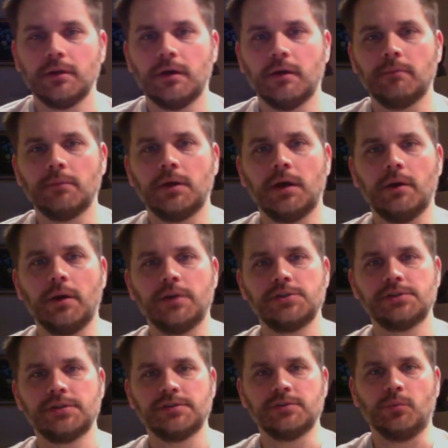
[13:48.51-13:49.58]
Um, it
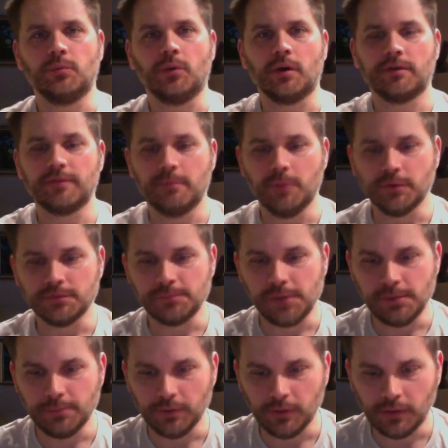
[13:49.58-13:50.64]
just doesn't work for most
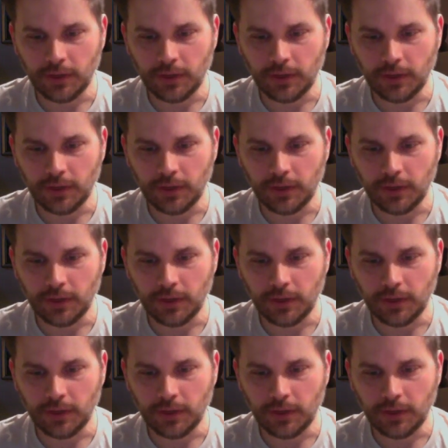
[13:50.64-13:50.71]
people.